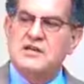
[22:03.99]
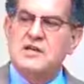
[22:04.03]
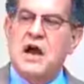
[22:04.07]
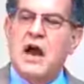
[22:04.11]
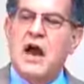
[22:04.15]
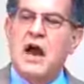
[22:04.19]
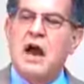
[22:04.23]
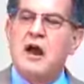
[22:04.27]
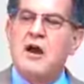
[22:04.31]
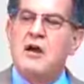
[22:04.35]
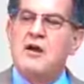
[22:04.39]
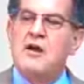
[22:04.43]

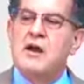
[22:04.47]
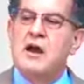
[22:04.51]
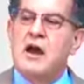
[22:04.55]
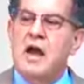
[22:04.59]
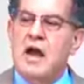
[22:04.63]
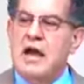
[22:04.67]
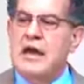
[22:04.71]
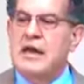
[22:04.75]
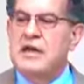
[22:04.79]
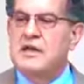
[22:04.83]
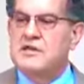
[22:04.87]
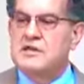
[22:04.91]
entire
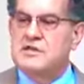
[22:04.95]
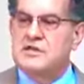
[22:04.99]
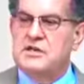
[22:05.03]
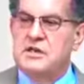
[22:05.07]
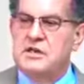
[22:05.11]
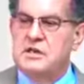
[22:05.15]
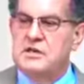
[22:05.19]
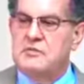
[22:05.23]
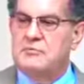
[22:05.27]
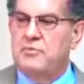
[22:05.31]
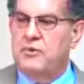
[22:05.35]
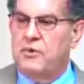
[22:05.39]

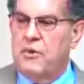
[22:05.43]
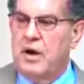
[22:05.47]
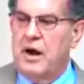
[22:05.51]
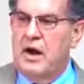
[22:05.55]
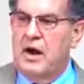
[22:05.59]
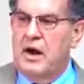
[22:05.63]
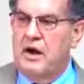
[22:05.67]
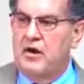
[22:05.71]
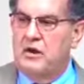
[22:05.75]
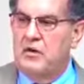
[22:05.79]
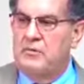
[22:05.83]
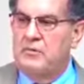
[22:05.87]
night in
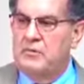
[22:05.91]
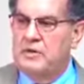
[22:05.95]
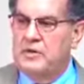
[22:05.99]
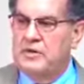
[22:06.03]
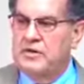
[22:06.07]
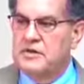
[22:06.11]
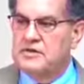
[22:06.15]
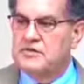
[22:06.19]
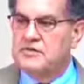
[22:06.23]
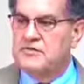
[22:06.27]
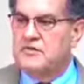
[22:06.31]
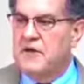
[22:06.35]
prayer
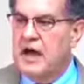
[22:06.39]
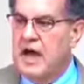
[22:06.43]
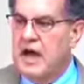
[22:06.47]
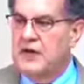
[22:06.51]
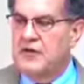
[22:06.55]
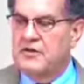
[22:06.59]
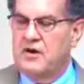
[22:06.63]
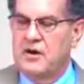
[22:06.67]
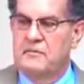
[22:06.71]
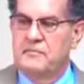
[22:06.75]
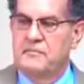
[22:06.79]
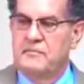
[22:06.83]
with his
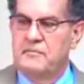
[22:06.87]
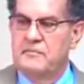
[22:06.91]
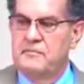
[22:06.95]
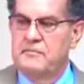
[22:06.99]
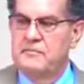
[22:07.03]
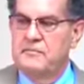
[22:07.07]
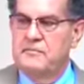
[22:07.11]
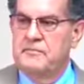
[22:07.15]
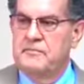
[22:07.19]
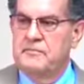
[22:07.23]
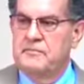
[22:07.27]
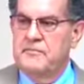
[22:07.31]
Father?
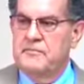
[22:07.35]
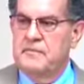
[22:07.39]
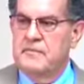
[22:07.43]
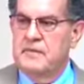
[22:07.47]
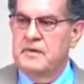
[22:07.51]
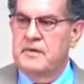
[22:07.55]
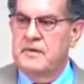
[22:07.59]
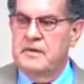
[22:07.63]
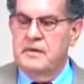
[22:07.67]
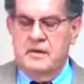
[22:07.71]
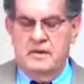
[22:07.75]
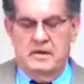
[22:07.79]

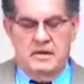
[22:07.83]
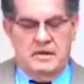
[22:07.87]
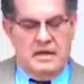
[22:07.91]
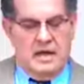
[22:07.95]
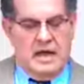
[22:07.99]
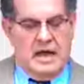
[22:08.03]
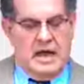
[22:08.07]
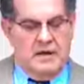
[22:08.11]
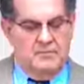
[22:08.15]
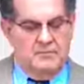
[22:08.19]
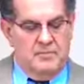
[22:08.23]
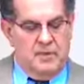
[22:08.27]

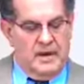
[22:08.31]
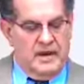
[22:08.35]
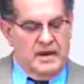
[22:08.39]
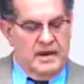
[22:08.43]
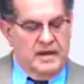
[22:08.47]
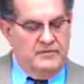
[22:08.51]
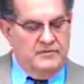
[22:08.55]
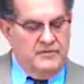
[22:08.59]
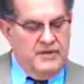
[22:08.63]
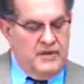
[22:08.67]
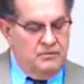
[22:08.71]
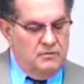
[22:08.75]
I
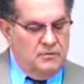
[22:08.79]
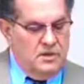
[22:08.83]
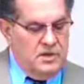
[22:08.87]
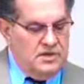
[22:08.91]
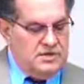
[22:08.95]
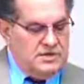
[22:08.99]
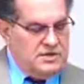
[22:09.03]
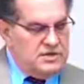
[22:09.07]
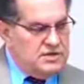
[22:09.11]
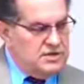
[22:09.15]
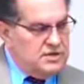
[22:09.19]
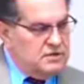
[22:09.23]
believe it
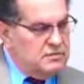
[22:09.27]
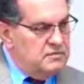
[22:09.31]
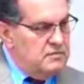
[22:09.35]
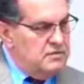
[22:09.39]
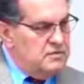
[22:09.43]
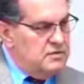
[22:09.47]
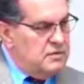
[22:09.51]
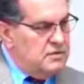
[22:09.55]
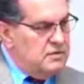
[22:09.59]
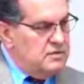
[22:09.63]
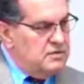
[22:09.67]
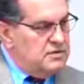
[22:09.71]
was
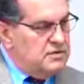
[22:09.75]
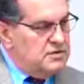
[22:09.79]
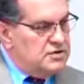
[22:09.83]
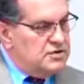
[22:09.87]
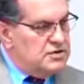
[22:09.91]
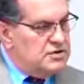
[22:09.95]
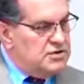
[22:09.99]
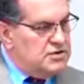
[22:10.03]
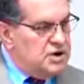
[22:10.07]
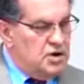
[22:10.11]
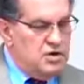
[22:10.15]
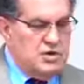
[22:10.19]

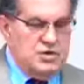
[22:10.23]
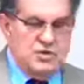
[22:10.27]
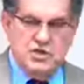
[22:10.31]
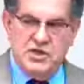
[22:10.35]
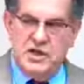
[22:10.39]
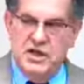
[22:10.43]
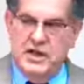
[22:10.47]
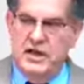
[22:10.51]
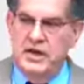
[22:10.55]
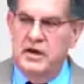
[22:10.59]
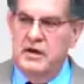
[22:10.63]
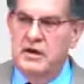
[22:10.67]

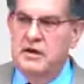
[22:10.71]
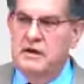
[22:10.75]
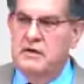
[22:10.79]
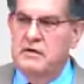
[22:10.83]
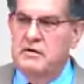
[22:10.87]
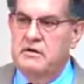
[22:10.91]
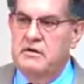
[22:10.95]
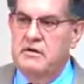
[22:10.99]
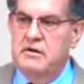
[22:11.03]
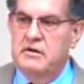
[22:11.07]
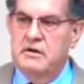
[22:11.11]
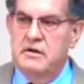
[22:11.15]
searching
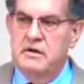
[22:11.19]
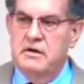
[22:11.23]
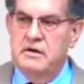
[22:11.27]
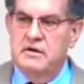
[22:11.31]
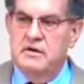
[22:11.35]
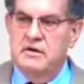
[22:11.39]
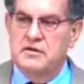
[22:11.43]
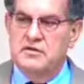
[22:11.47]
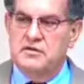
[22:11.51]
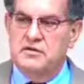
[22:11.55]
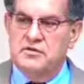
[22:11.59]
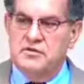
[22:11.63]

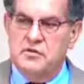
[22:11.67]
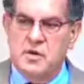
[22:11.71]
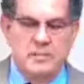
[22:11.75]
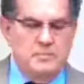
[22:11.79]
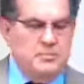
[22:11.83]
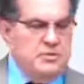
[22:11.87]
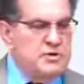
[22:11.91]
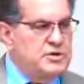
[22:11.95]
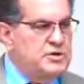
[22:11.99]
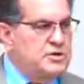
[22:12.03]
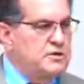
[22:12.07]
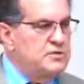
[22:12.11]
the
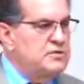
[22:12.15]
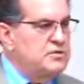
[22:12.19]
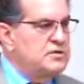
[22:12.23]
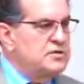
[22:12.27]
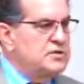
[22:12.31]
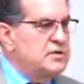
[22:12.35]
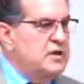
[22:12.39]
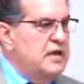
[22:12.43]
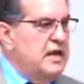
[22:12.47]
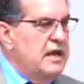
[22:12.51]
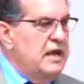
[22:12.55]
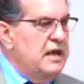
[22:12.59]

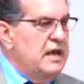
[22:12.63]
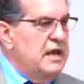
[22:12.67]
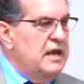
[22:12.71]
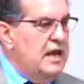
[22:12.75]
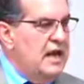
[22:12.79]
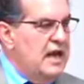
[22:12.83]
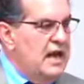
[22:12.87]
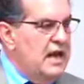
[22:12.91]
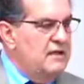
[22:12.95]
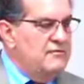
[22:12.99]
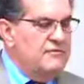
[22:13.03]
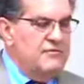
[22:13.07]
scriptures, and
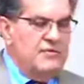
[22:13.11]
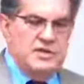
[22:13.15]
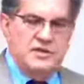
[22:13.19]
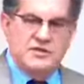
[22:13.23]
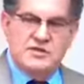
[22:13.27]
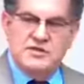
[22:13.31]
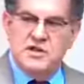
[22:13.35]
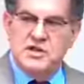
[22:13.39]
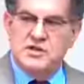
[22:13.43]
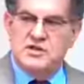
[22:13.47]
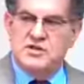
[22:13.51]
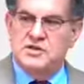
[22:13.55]
in
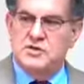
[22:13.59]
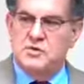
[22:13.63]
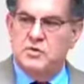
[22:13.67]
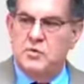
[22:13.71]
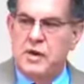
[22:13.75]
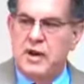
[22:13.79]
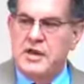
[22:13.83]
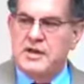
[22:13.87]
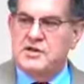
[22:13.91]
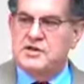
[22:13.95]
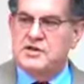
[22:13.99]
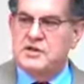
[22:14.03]
every
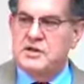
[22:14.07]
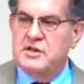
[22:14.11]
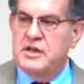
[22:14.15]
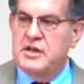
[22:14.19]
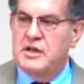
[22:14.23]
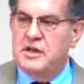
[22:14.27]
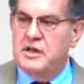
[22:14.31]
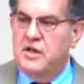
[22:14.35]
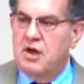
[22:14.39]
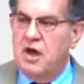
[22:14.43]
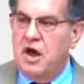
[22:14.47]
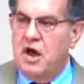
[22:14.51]
situation
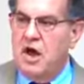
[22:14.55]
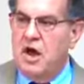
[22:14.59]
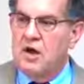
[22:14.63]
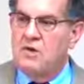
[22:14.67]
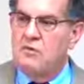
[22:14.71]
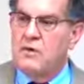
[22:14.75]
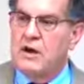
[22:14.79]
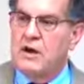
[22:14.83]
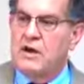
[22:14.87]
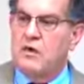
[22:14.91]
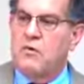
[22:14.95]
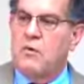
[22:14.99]
that
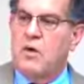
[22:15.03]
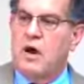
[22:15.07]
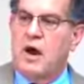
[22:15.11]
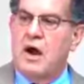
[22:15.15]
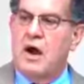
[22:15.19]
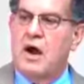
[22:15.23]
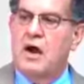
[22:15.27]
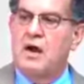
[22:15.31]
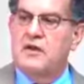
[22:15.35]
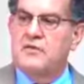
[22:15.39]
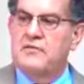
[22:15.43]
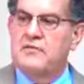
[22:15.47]
God
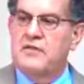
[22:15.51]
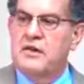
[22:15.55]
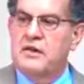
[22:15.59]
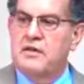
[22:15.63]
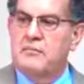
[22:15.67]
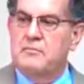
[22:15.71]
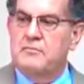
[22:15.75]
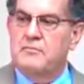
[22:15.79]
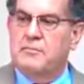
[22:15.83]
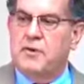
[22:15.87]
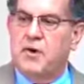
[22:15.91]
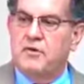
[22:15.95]
required of
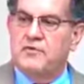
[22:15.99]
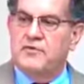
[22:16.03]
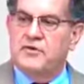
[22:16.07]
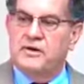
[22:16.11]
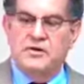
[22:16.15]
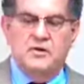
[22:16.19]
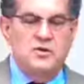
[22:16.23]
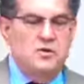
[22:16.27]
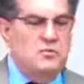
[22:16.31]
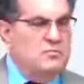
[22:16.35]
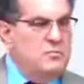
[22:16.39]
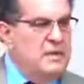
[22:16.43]
him
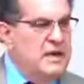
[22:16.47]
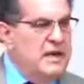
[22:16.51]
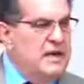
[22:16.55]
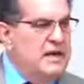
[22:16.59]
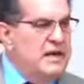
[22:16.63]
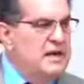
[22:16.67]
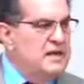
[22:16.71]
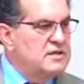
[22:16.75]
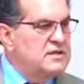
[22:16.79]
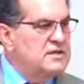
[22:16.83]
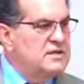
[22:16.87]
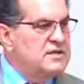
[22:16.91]
perfect
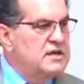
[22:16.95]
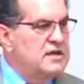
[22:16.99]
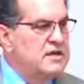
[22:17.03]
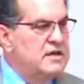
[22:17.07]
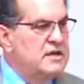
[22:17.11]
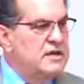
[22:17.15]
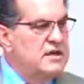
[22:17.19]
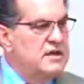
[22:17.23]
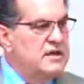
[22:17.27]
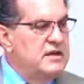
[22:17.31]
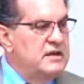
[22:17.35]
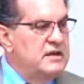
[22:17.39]
obedience,